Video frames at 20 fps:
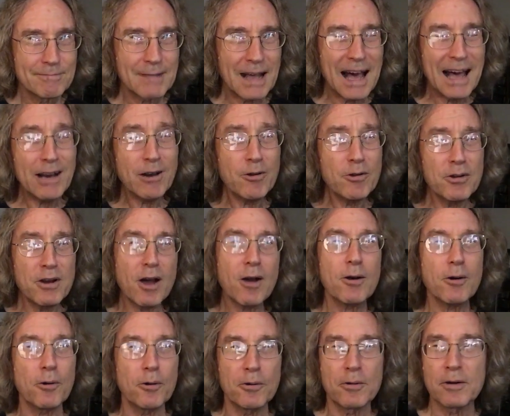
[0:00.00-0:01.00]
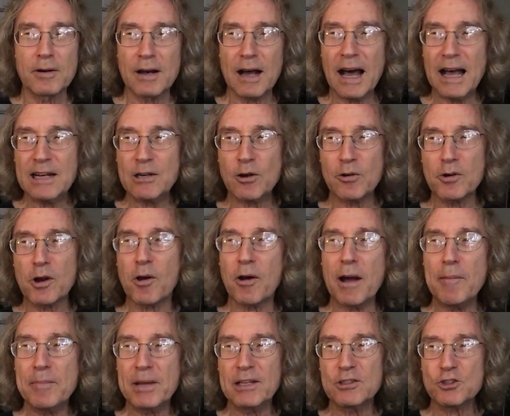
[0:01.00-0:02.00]
I don't know. I don't know.
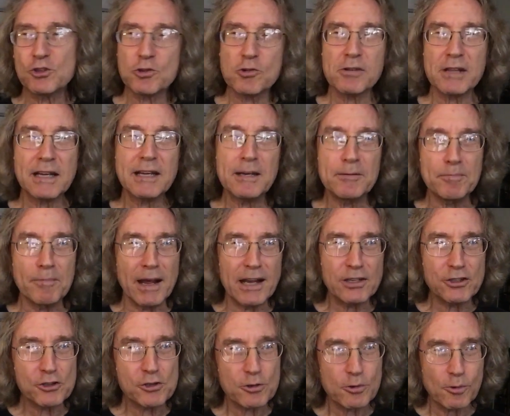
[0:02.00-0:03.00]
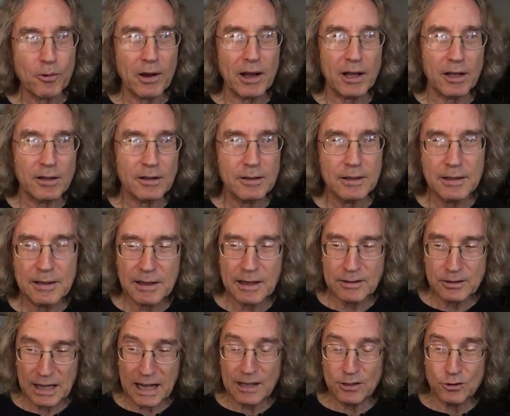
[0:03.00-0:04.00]
I mean, sure, they can measure well
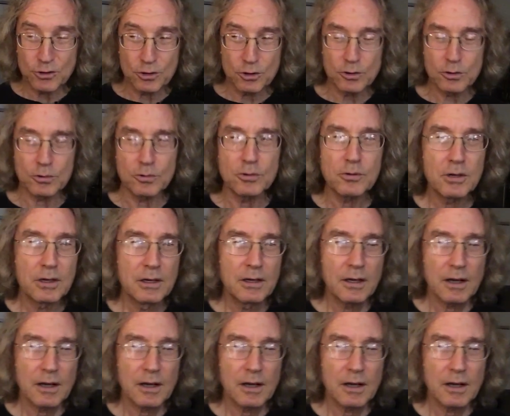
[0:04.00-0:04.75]
and do,